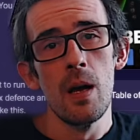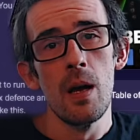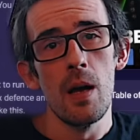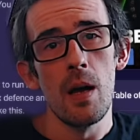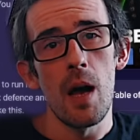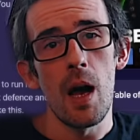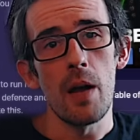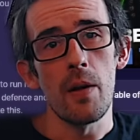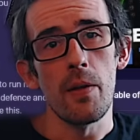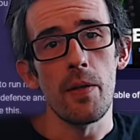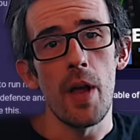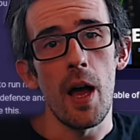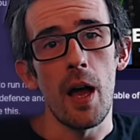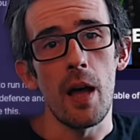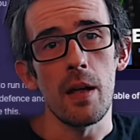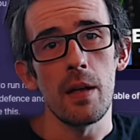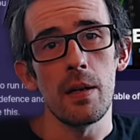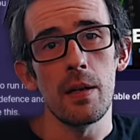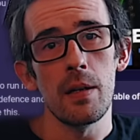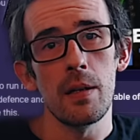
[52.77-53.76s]
And on that,
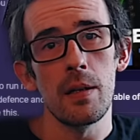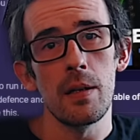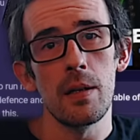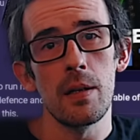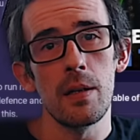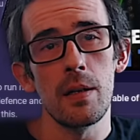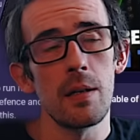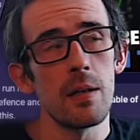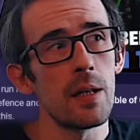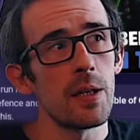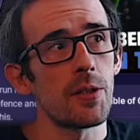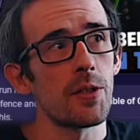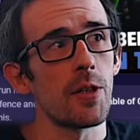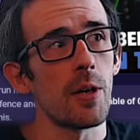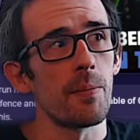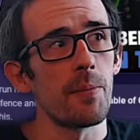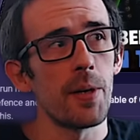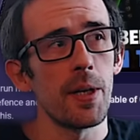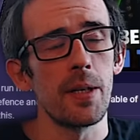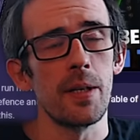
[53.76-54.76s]
let's
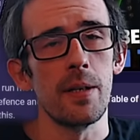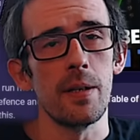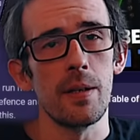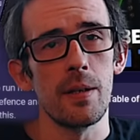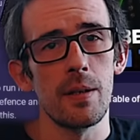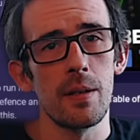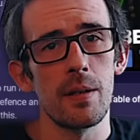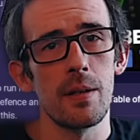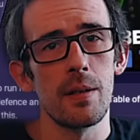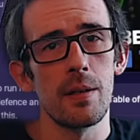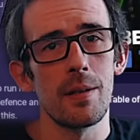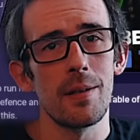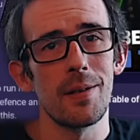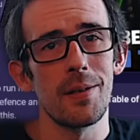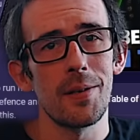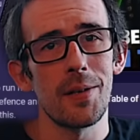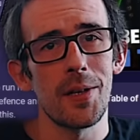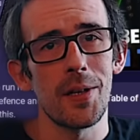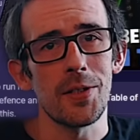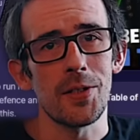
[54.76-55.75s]
jump in
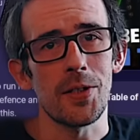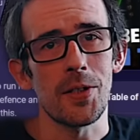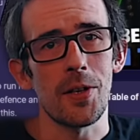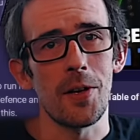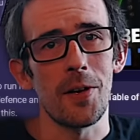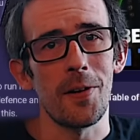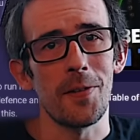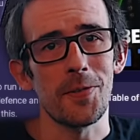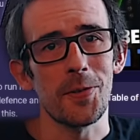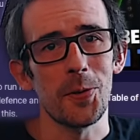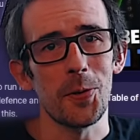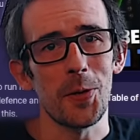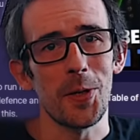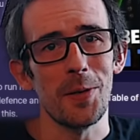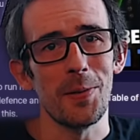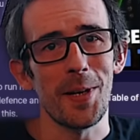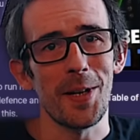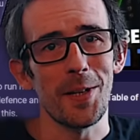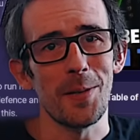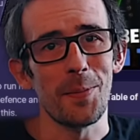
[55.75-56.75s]
and start off talking
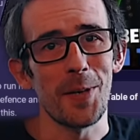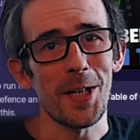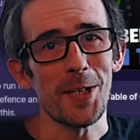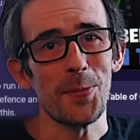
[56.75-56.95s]
about the best